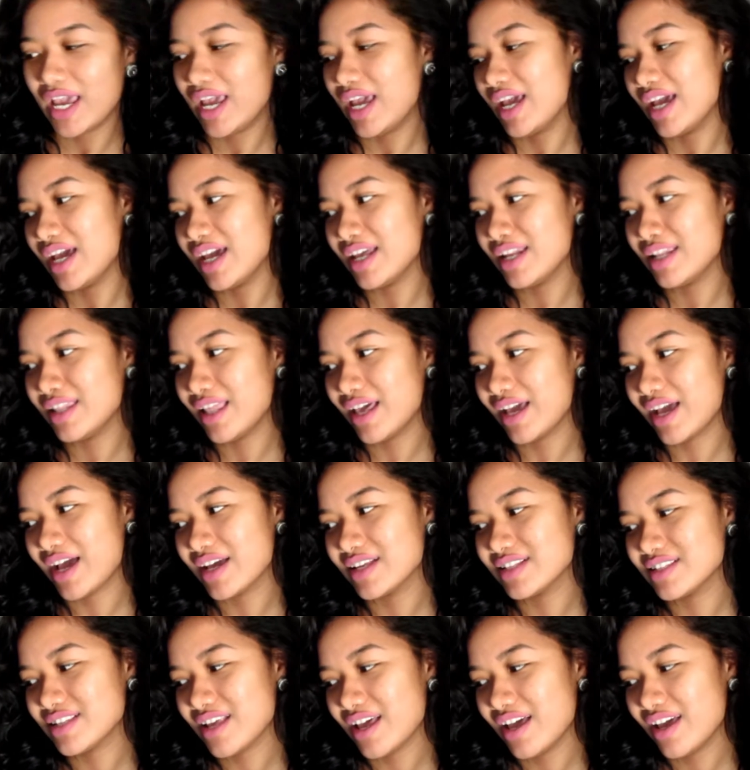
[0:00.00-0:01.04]
And like
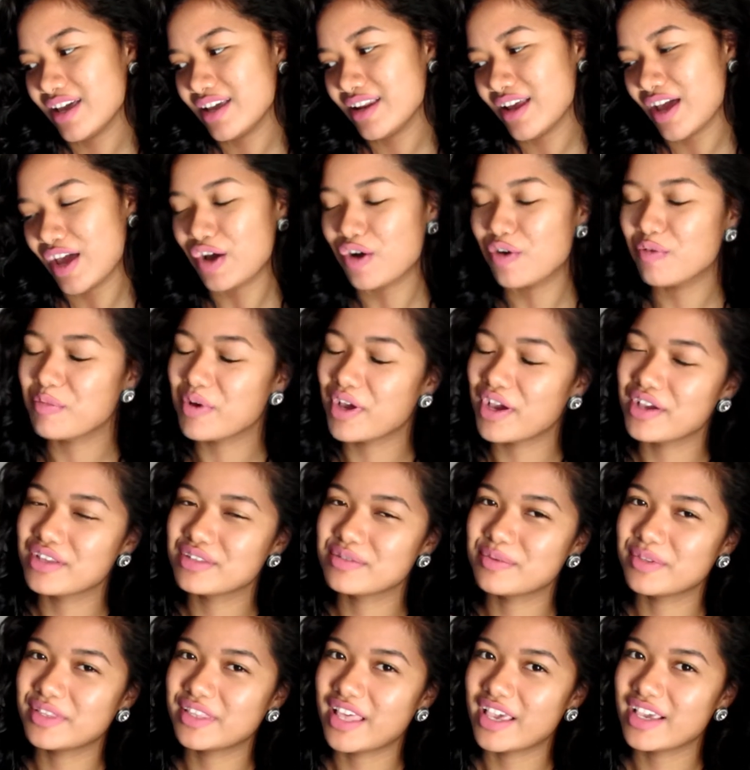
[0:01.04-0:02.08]
I said, I hope my
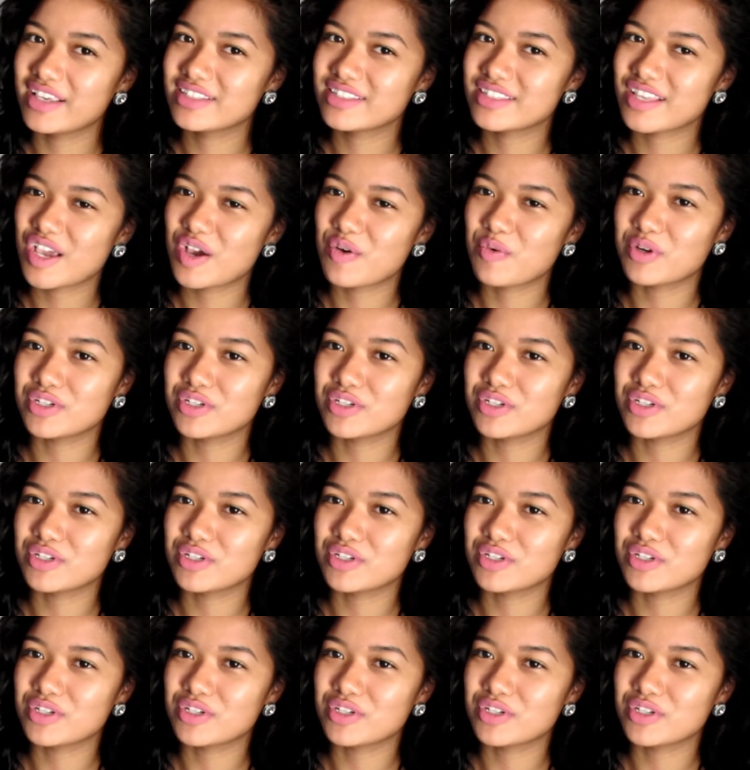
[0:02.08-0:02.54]
husband likes it,